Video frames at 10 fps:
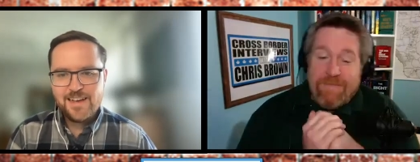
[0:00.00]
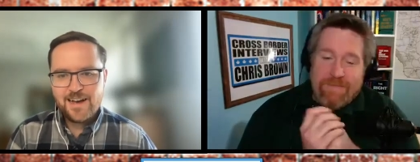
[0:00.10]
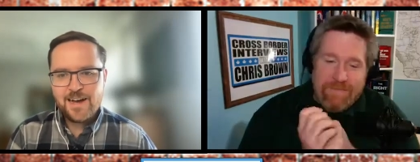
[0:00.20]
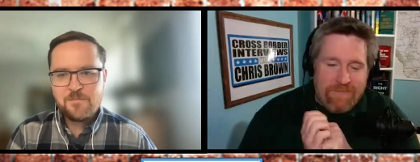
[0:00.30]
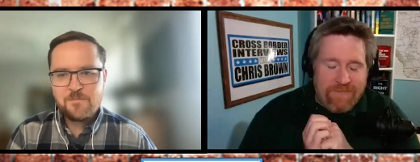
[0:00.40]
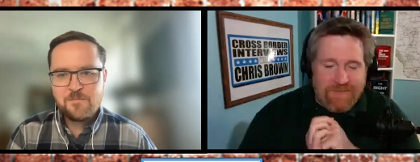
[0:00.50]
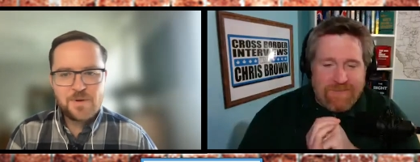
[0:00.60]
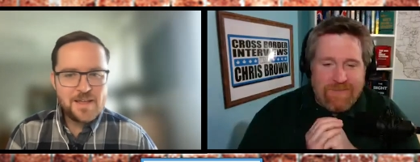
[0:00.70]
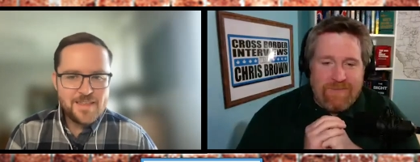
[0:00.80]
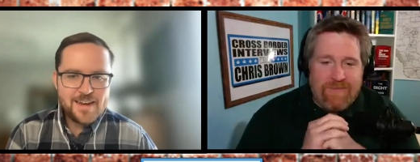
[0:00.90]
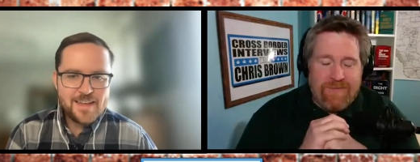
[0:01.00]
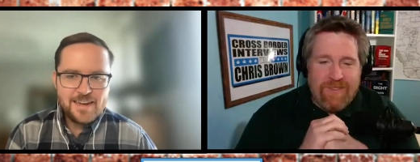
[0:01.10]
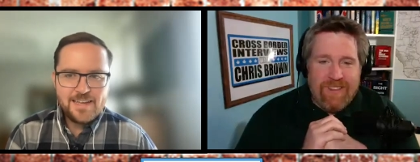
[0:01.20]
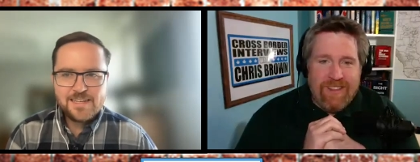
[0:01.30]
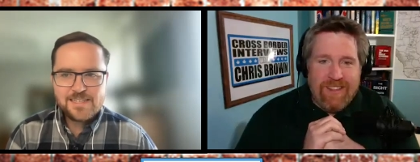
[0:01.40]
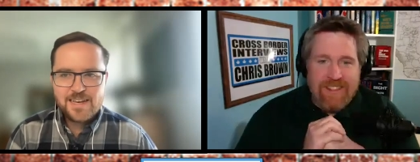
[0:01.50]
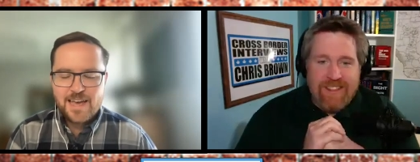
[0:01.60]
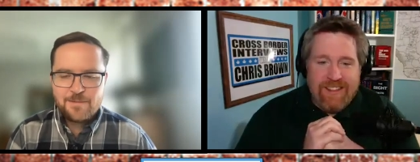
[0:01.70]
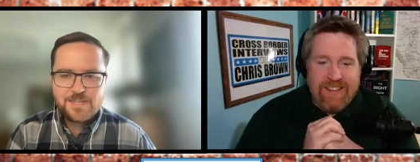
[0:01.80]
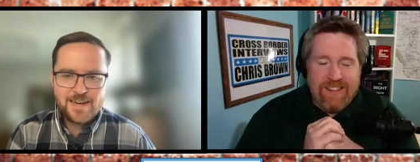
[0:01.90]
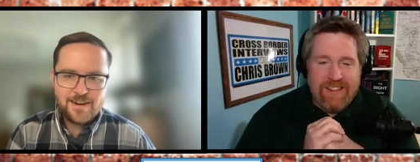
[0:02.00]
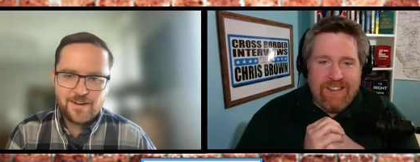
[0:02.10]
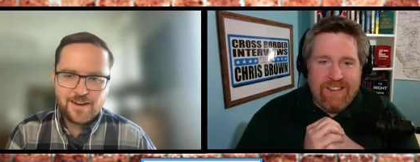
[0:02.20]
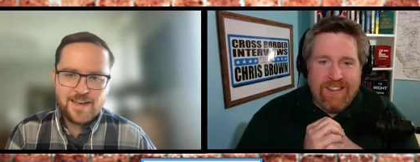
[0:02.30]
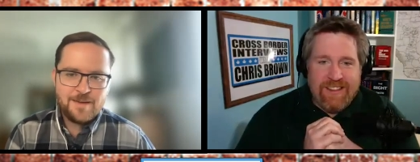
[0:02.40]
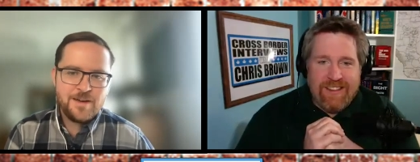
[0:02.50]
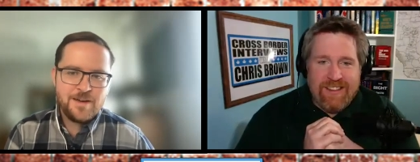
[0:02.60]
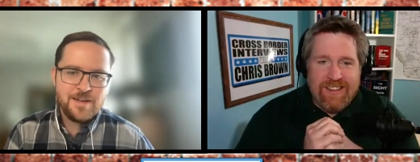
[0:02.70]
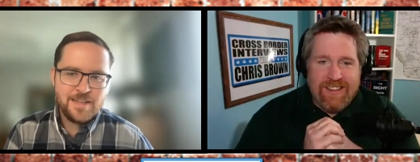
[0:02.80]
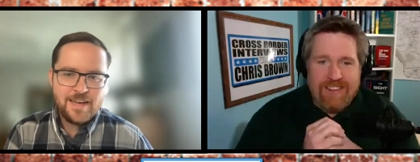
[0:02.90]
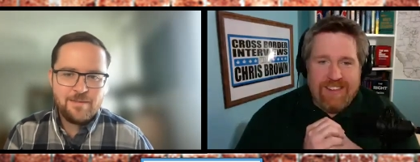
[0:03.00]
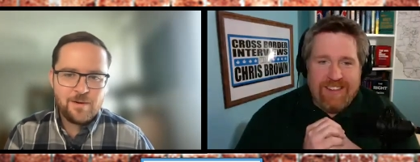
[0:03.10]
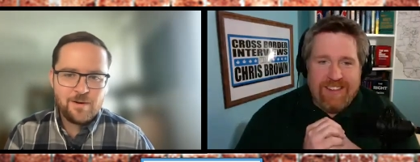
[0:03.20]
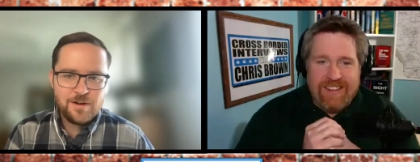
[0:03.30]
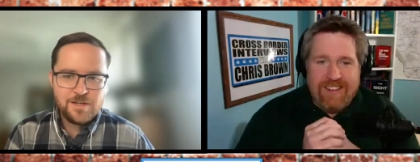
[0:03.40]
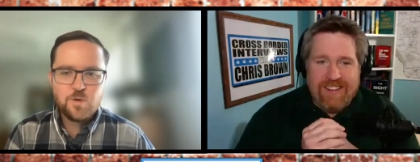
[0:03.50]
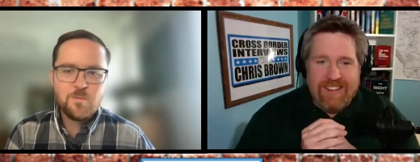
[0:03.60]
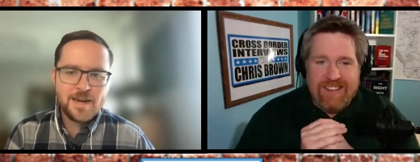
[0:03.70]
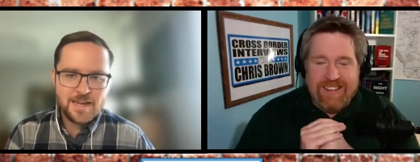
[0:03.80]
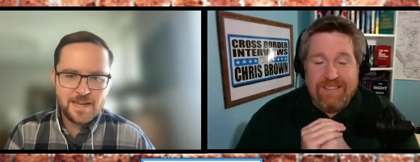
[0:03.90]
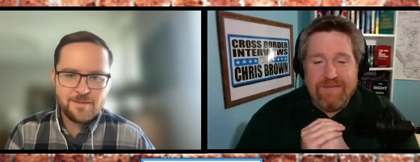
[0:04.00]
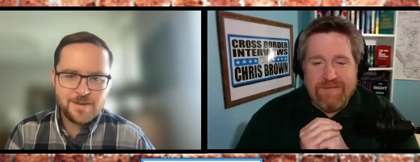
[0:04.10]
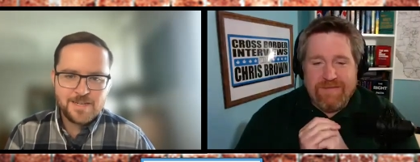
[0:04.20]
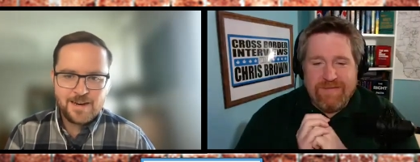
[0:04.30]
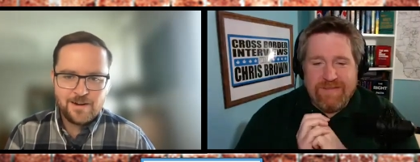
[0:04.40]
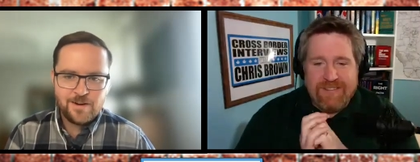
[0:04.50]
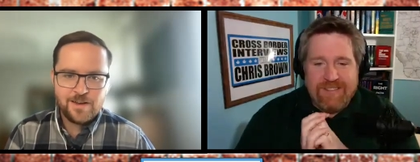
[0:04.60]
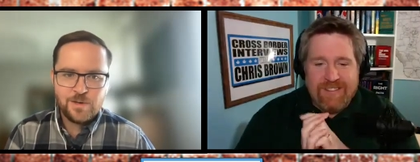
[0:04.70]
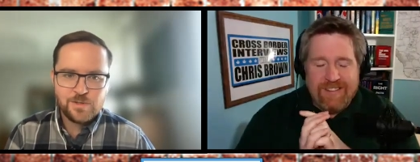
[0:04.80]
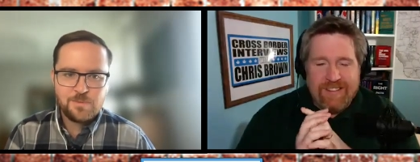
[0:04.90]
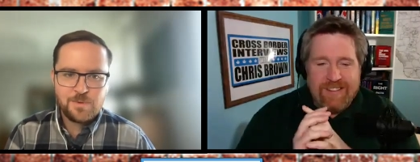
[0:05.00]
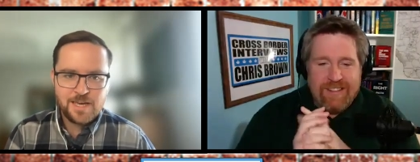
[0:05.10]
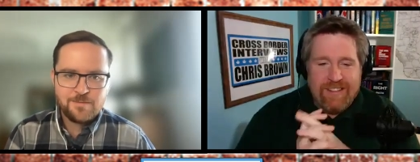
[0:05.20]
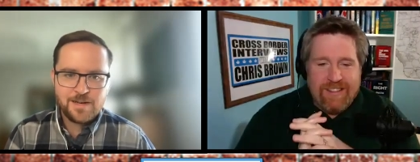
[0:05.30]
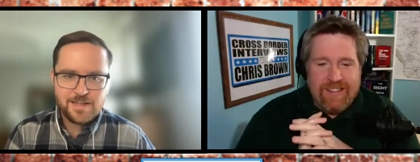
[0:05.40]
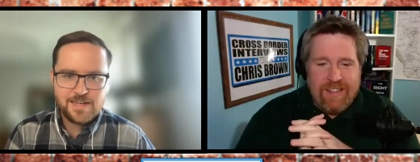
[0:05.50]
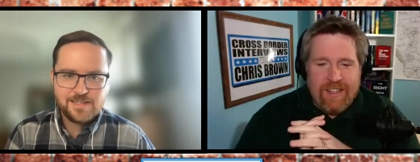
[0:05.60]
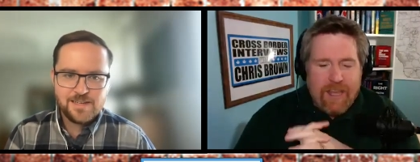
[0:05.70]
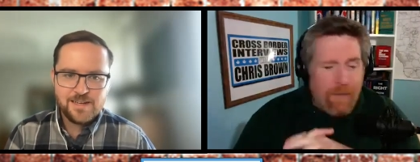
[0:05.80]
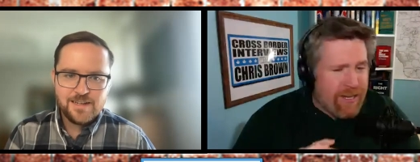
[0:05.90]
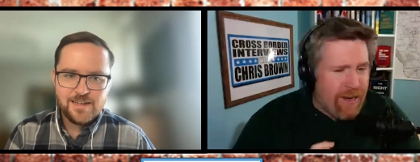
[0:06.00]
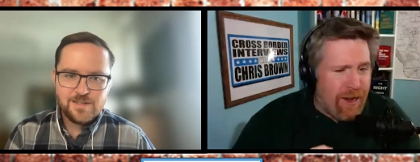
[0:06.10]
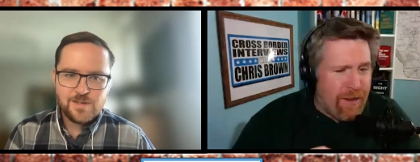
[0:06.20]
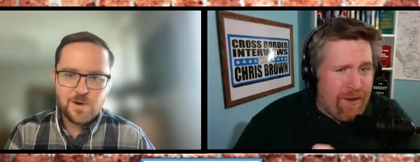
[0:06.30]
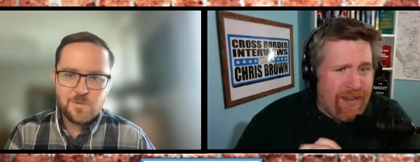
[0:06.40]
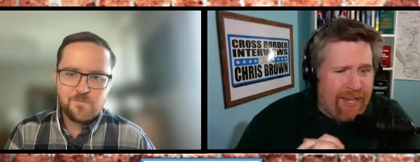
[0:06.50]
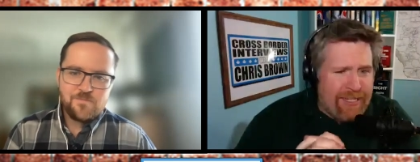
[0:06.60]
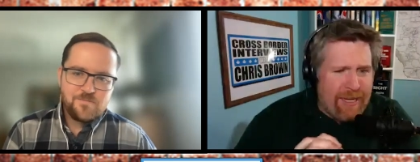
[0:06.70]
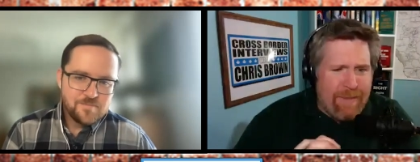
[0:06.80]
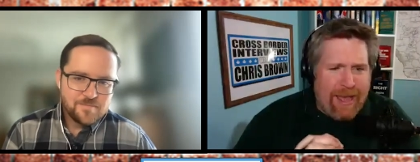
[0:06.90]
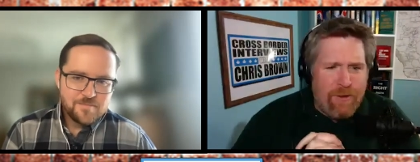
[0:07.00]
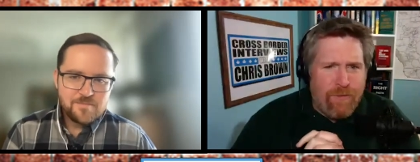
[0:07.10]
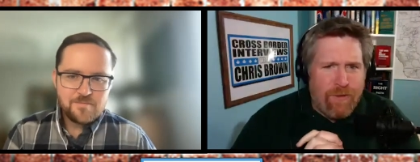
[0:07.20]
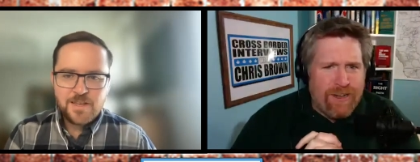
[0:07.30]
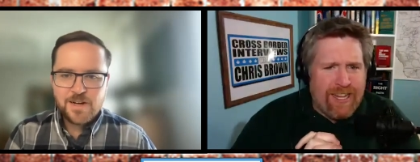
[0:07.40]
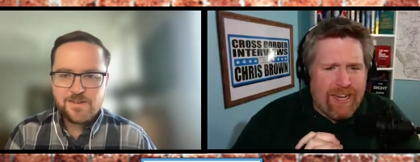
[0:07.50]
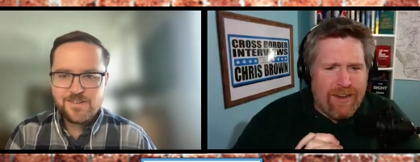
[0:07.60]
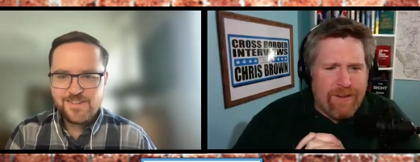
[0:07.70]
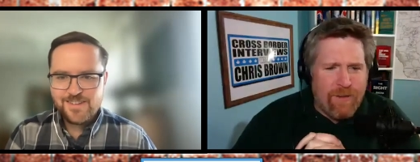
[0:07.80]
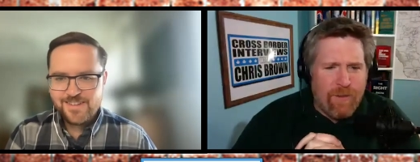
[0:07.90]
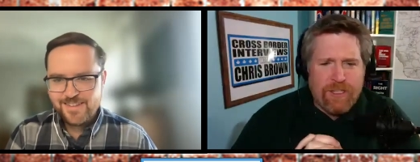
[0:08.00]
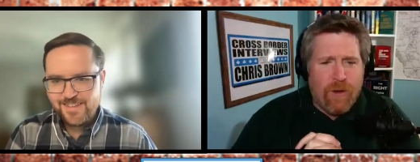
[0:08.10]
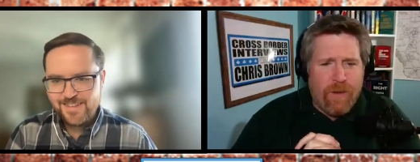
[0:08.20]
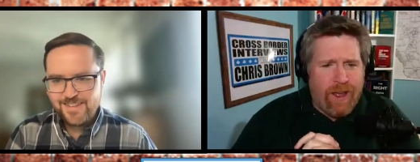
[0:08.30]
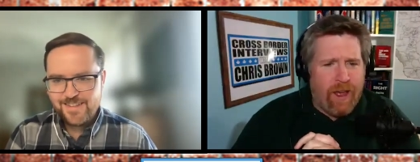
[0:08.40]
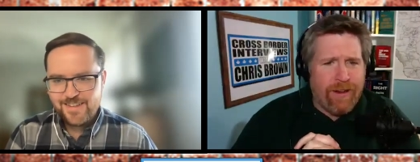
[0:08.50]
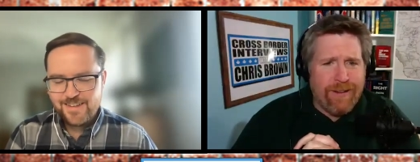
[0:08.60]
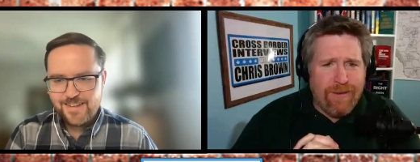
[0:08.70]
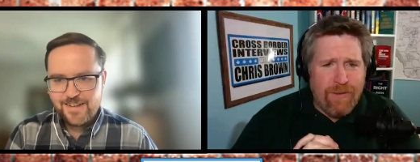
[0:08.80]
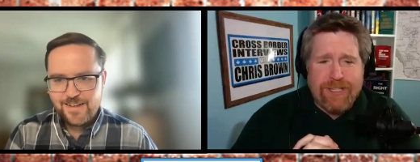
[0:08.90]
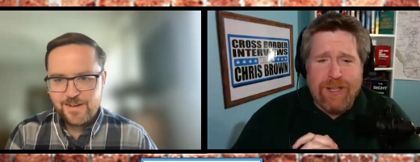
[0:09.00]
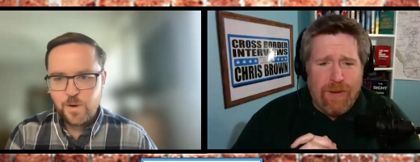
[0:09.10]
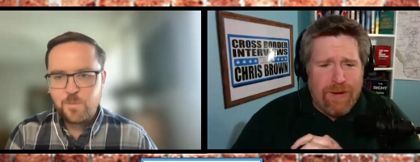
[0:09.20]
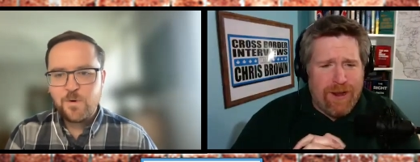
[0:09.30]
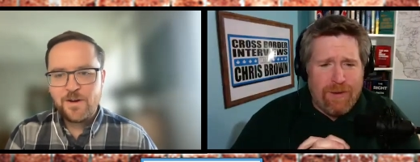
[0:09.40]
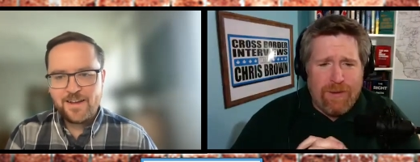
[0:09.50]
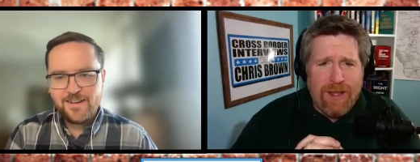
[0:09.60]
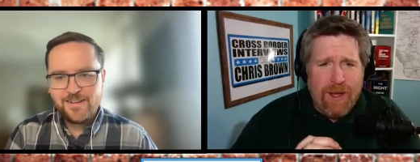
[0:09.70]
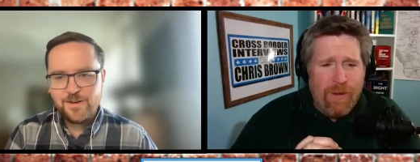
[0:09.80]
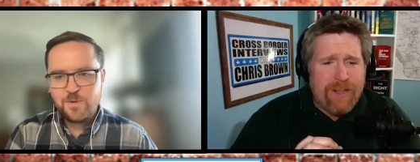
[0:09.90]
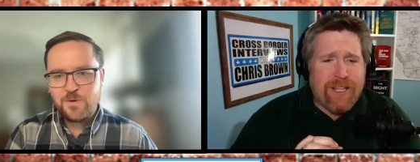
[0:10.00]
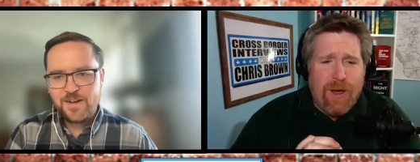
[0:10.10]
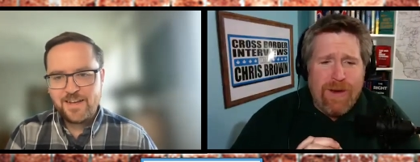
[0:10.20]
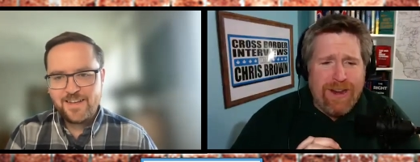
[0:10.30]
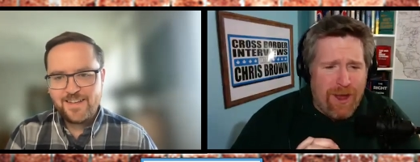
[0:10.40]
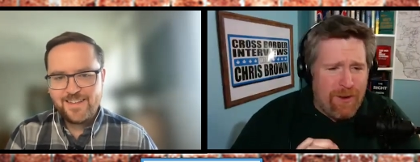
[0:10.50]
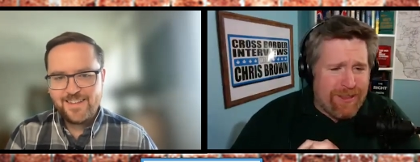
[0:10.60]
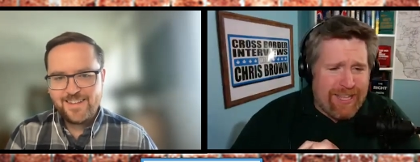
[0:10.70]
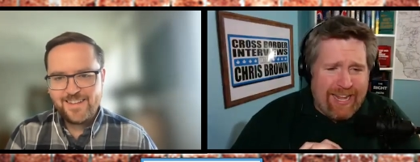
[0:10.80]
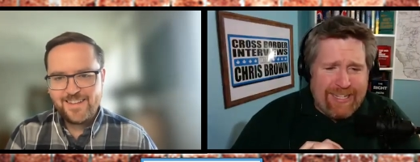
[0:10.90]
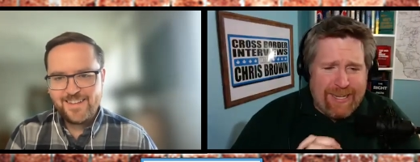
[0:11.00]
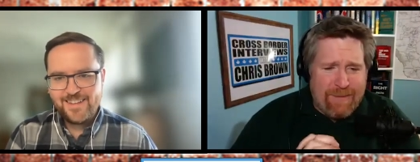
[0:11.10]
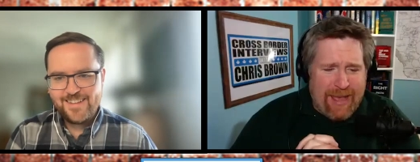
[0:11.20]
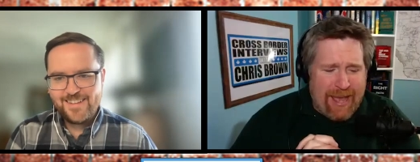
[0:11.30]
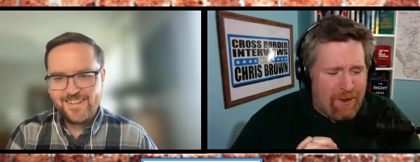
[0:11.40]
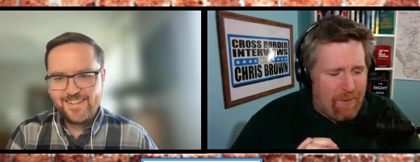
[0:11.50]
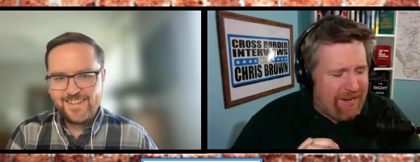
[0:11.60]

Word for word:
Speaker 1: Um, but then again, he is a Edmonton area M L A, and there aren't too many Edmonton area U C P M L As.
Speaker 2: Can we talk so, about Kaycee Madu no. for a second? What's going on? What's oh going boy. on? Oh What's boy. going on with Kaycee Madu?